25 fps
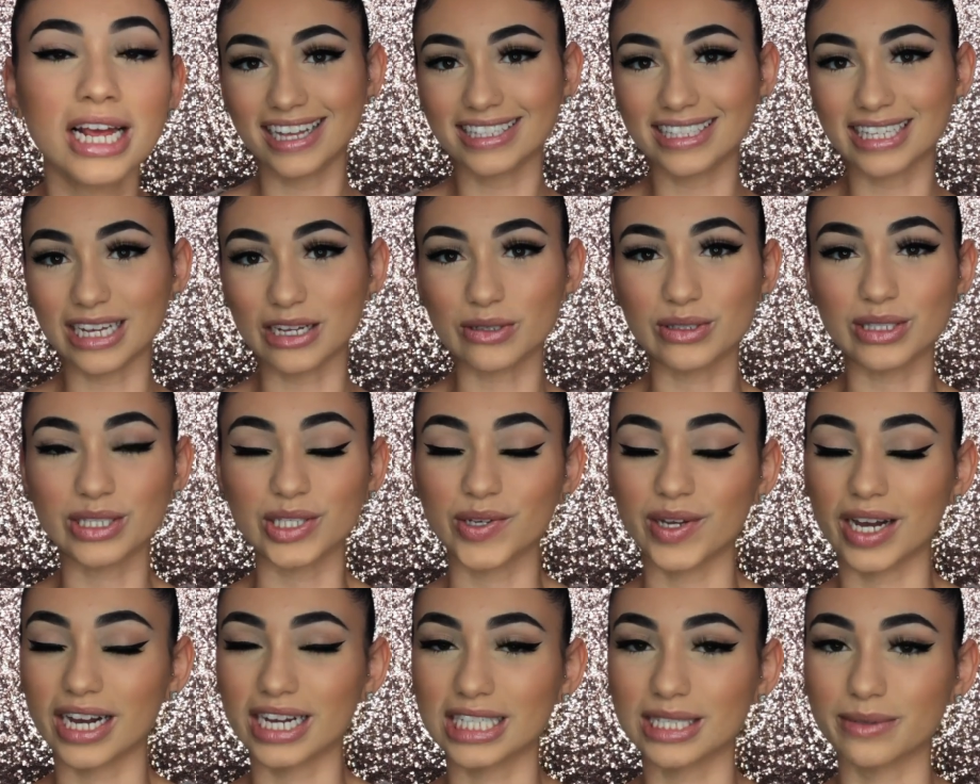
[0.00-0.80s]
And I'll
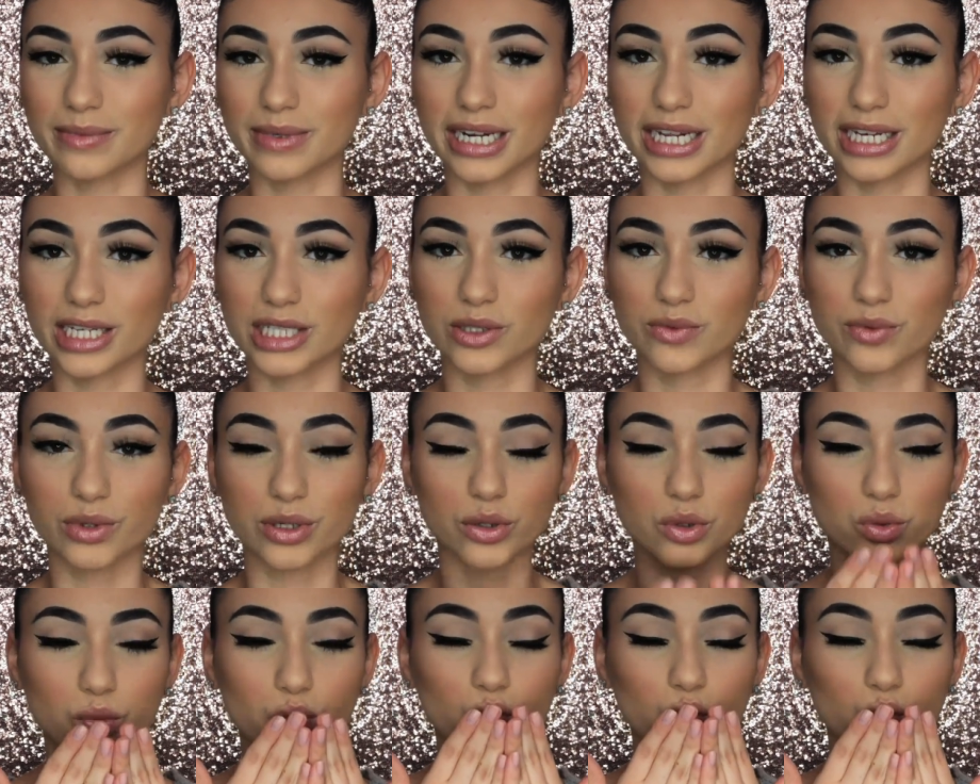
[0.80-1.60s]
see you guys in my next
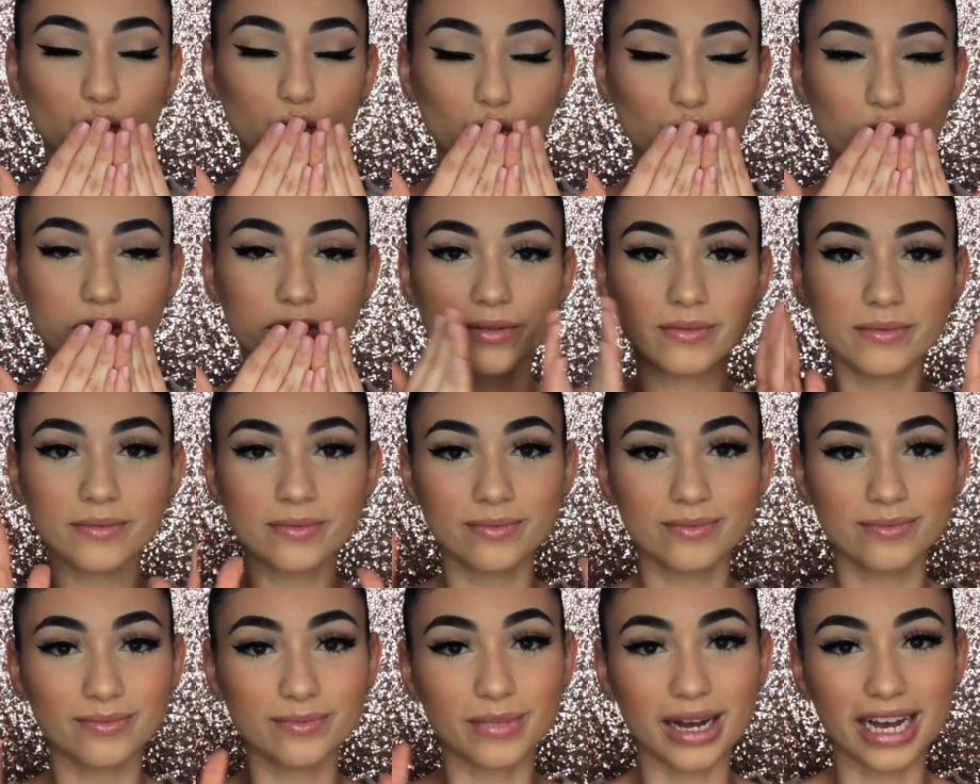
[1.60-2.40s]
one.
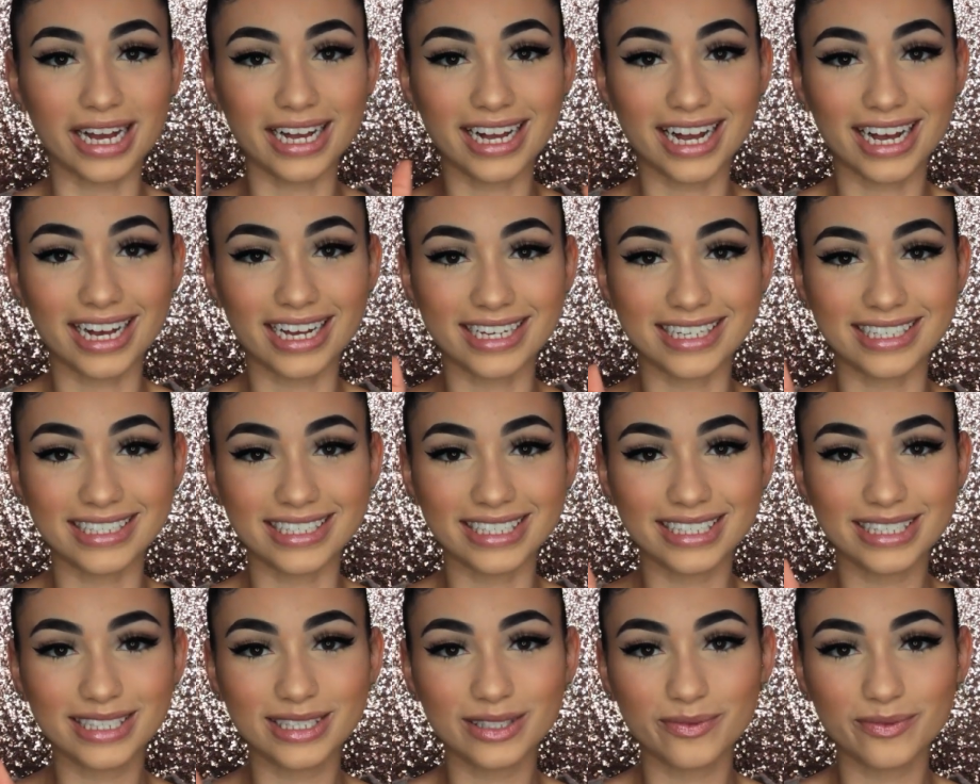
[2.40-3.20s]
Bye, guys.